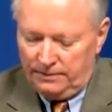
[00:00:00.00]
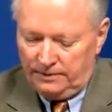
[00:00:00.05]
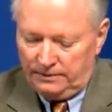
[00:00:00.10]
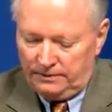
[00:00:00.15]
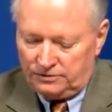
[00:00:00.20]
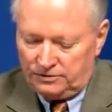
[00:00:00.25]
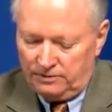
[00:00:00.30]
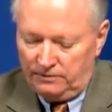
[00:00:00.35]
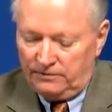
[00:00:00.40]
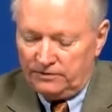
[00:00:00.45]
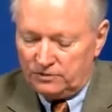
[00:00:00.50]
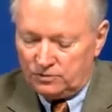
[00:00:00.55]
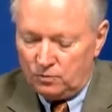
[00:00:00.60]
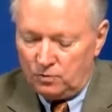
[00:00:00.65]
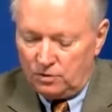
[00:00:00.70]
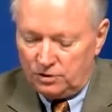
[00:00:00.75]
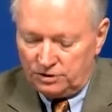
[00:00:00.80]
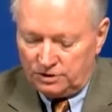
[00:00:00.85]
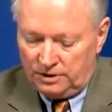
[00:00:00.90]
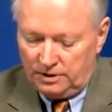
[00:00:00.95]
some of his
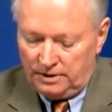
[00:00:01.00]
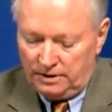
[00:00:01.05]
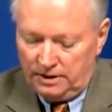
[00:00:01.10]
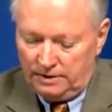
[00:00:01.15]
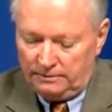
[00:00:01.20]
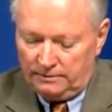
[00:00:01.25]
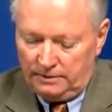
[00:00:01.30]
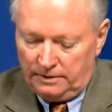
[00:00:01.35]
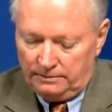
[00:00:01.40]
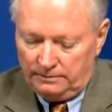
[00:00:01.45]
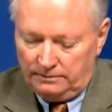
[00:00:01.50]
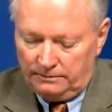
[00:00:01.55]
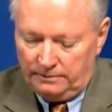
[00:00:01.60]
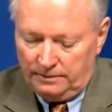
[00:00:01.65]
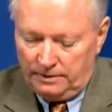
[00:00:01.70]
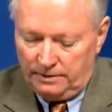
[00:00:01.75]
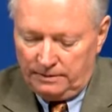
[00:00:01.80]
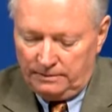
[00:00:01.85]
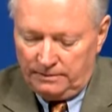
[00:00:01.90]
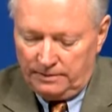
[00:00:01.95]
words
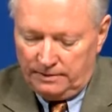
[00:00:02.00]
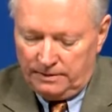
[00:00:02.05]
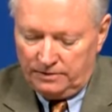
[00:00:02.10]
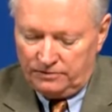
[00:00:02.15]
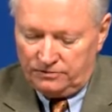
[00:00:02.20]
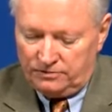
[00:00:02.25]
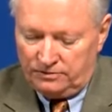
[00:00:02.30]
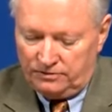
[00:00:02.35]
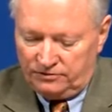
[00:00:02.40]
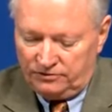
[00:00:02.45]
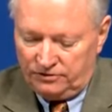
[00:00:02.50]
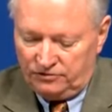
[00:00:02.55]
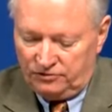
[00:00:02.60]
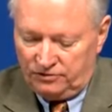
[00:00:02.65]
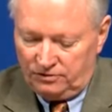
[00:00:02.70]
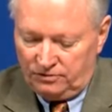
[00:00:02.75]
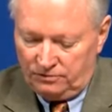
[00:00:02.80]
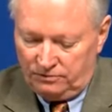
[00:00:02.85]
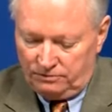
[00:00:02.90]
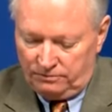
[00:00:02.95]
on his decision
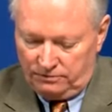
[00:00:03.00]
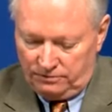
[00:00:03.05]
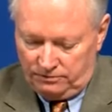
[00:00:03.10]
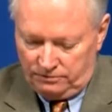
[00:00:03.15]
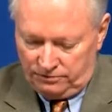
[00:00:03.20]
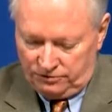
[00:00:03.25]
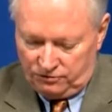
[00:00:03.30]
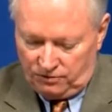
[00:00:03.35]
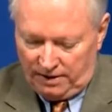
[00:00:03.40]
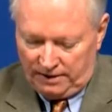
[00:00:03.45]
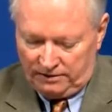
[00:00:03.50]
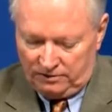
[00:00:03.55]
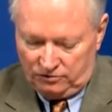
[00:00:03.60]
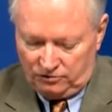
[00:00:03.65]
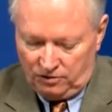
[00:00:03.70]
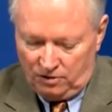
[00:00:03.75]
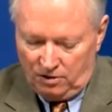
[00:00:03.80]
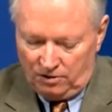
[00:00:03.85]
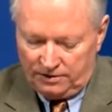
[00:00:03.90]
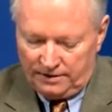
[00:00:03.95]
to strike this
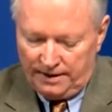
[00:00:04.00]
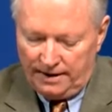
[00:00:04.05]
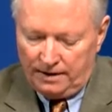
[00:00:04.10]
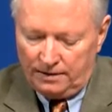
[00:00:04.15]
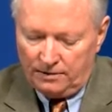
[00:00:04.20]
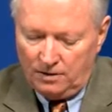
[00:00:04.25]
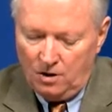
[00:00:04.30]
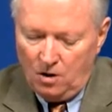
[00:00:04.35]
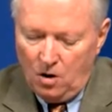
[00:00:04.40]
law down.